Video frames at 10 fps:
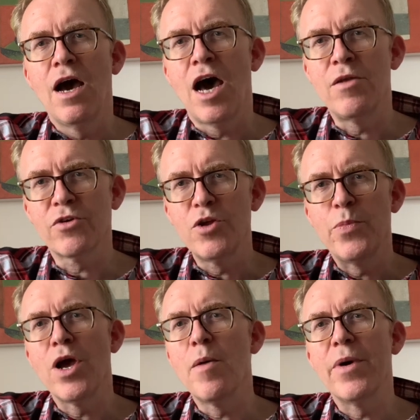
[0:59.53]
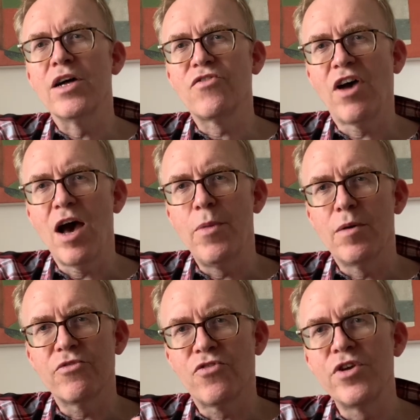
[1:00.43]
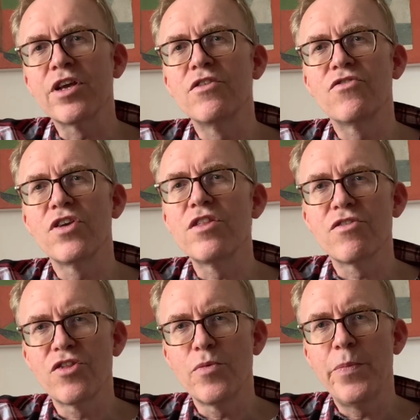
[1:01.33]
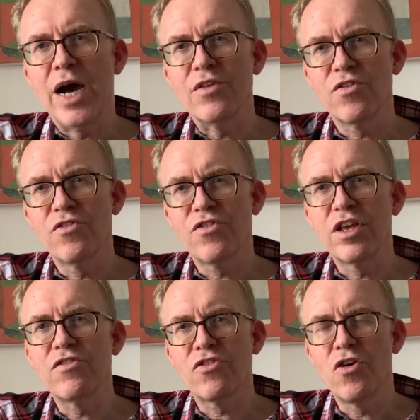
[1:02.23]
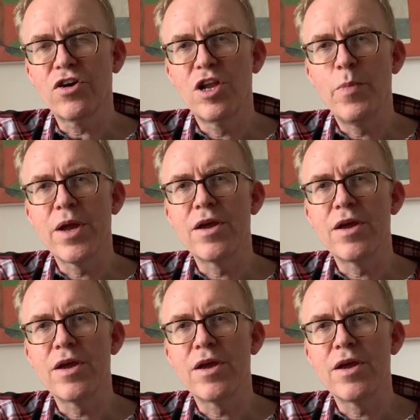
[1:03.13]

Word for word: and I'm going to put a bit of tab up so you can see the rhythm patterns that he's talking about.